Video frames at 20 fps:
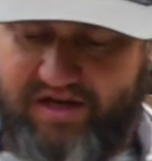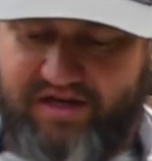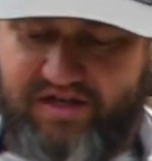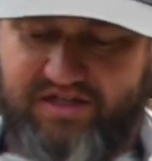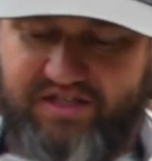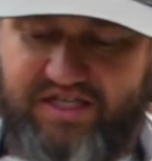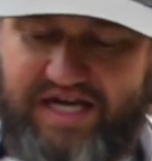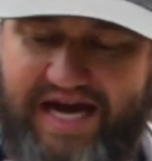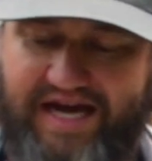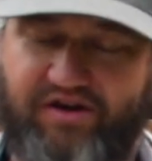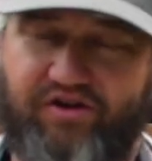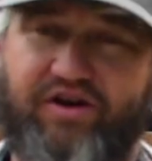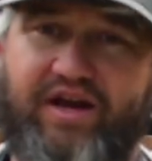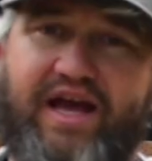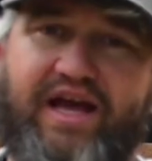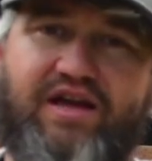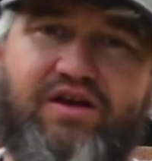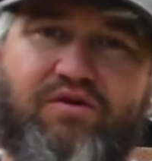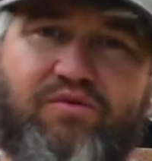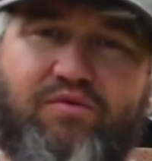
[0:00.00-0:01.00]

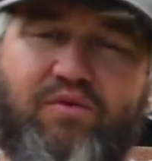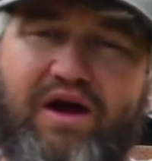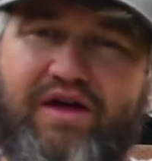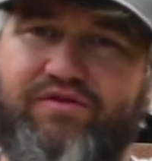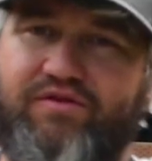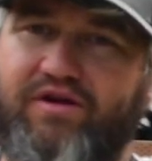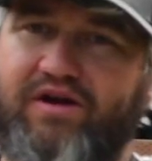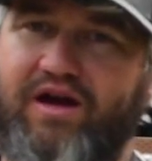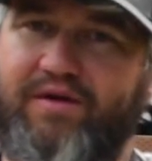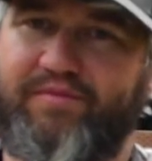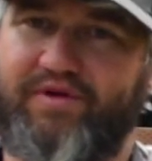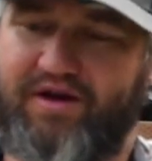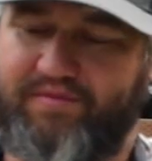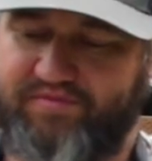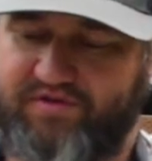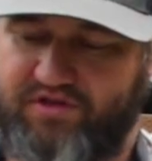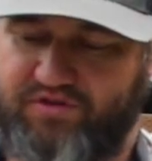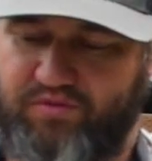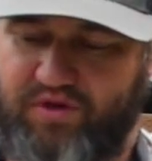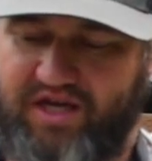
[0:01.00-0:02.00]
Saturday, your weather coming up
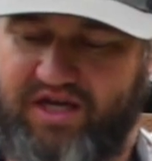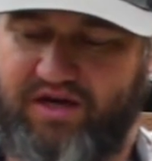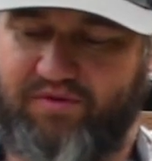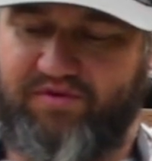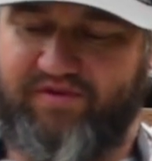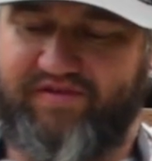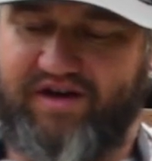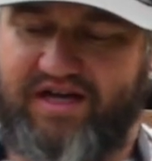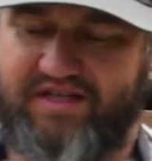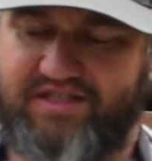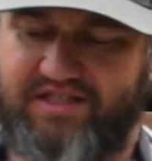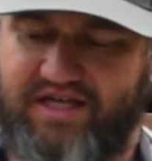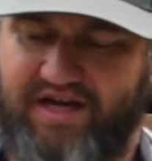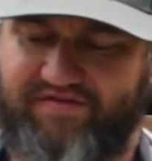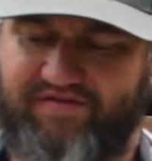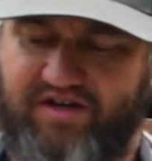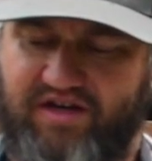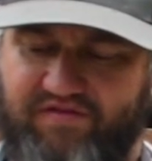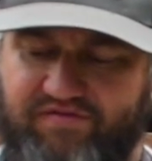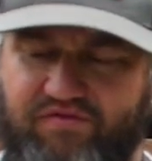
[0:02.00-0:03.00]
this weekend, we've got
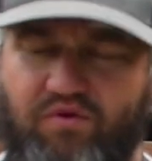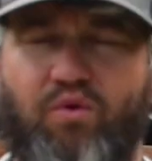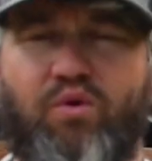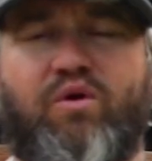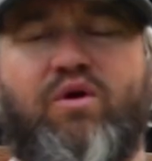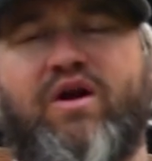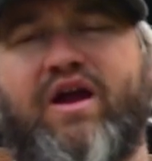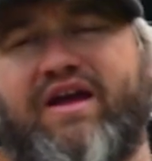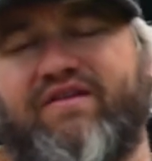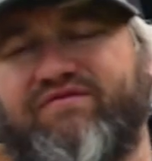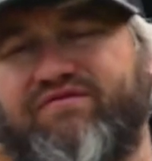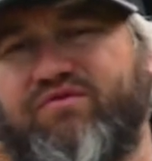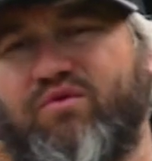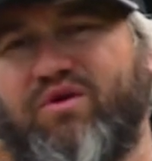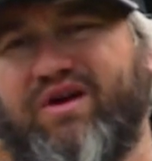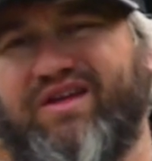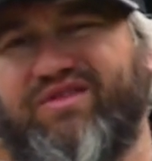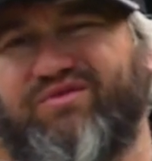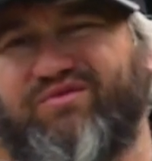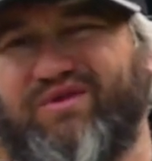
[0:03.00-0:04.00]
74 and
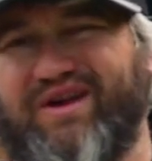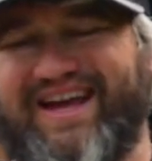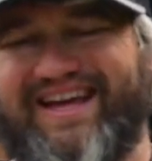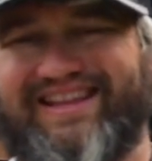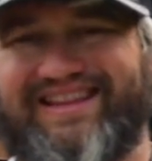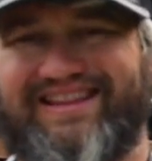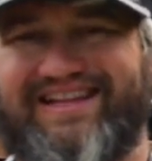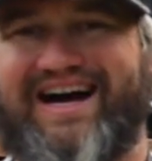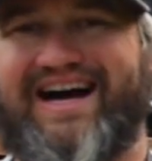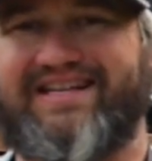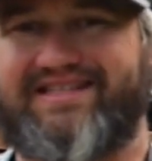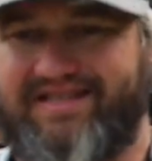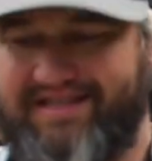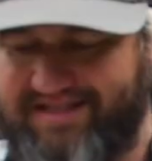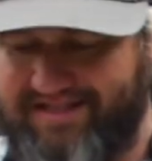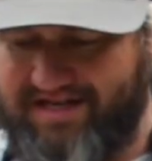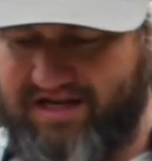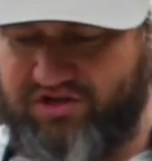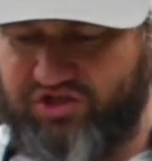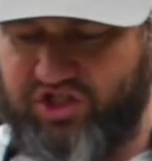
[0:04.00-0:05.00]
43, lots of
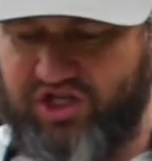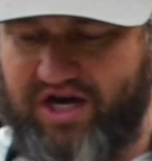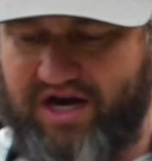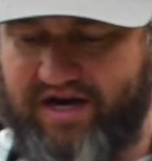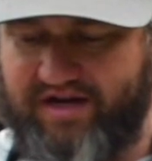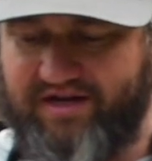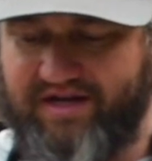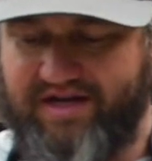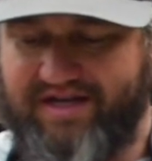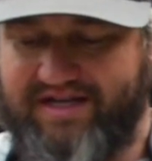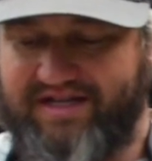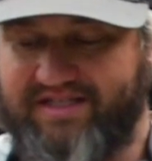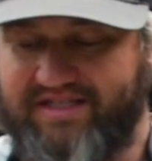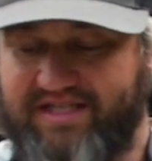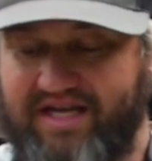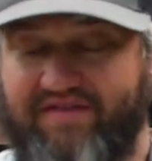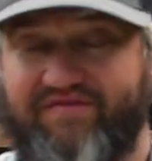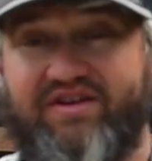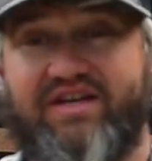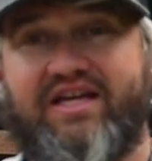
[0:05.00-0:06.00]
sunshine,
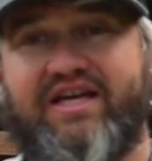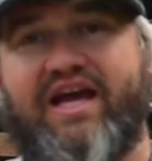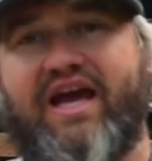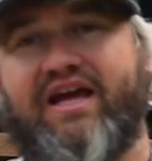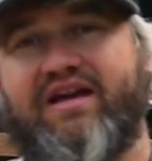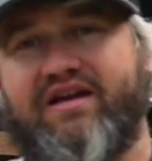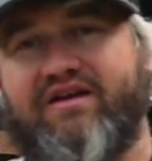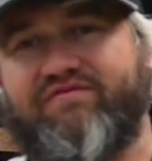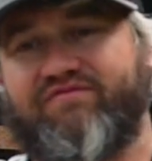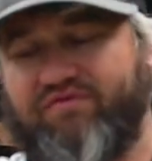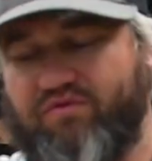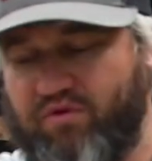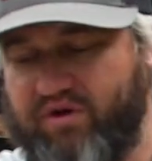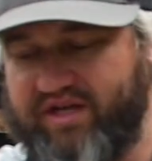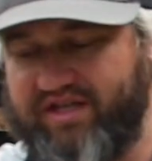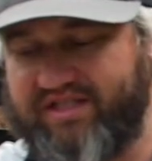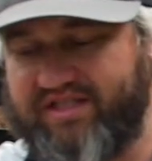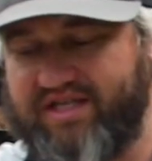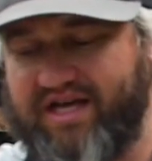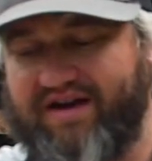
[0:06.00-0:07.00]
78 and
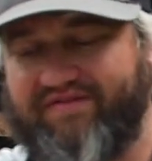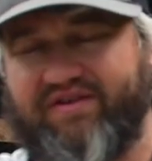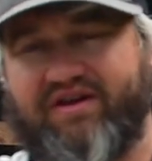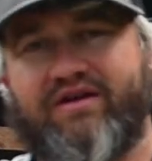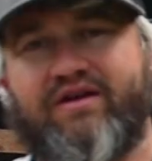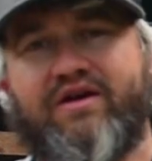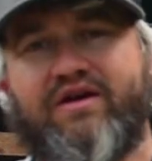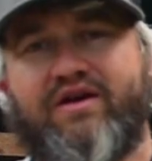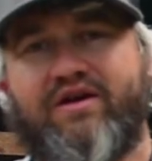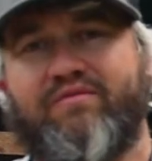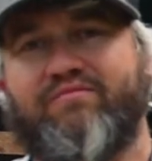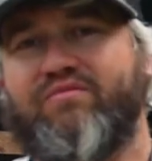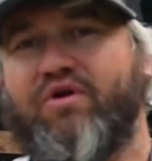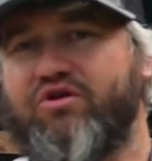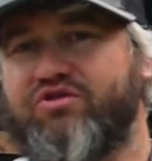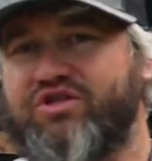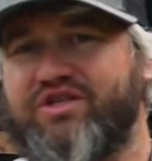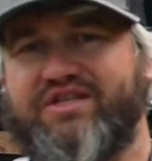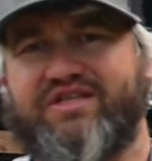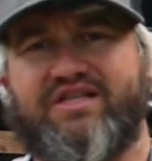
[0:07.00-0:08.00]
47,
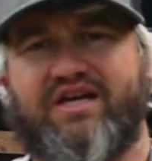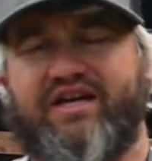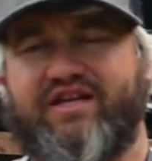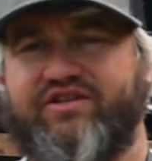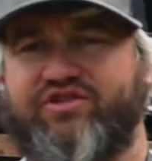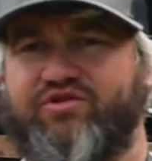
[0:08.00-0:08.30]
mostly sunny.